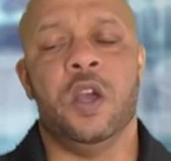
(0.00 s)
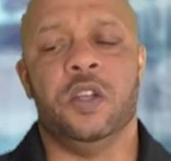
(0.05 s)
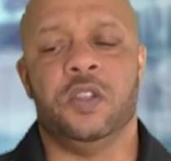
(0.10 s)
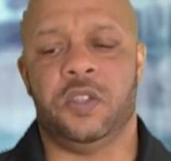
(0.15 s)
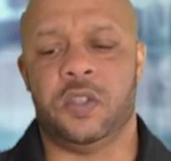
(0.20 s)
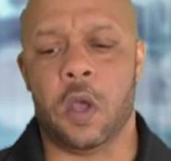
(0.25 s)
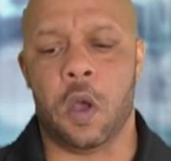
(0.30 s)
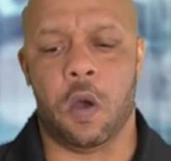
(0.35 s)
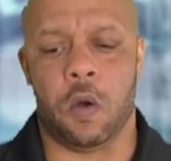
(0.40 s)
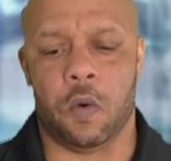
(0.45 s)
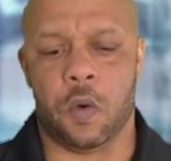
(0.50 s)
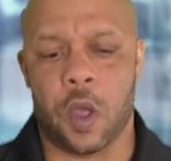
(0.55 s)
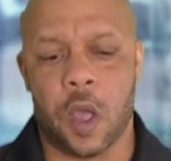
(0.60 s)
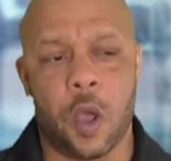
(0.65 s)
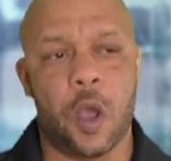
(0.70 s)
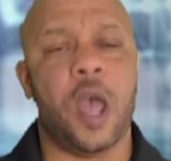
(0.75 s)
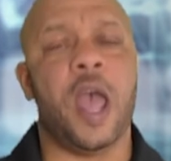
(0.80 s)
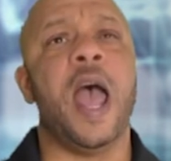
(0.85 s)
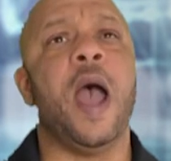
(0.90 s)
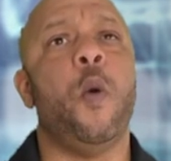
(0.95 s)
So,
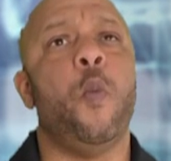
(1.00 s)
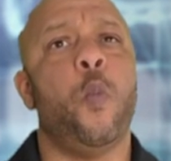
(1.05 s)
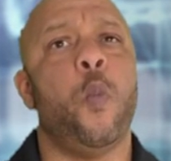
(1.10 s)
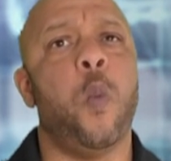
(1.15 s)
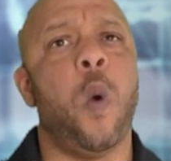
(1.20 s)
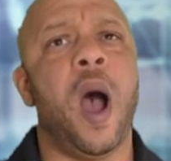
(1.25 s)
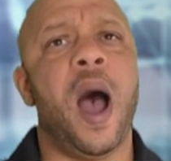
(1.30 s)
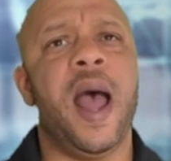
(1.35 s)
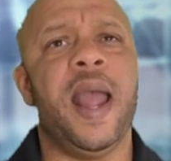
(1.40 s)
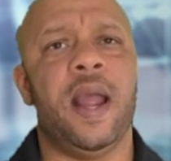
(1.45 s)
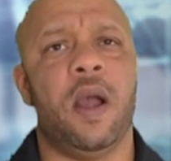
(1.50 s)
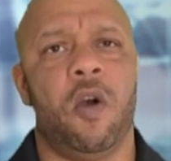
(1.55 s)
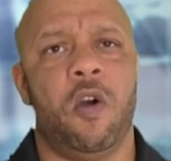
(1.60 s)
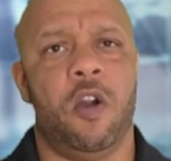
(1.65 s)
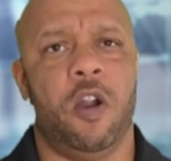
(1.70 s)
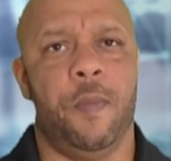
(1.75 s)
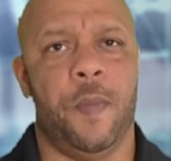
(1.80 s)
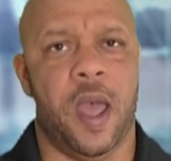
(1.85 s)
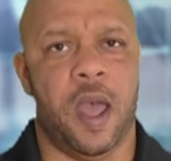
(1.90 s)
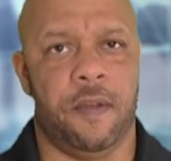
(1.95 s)
why
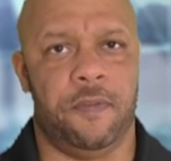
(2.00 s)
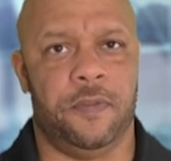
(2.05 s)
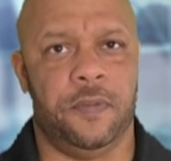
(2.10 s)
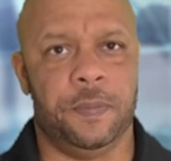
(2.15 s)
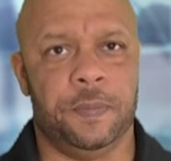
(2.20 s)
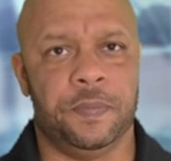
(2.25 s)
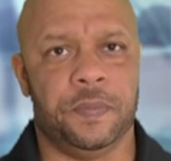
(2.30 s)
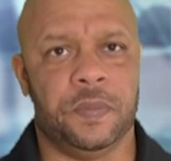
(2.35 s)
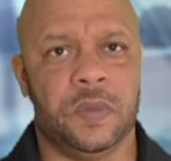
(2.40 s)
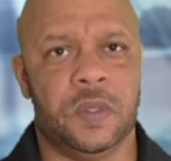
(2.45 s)
R M F?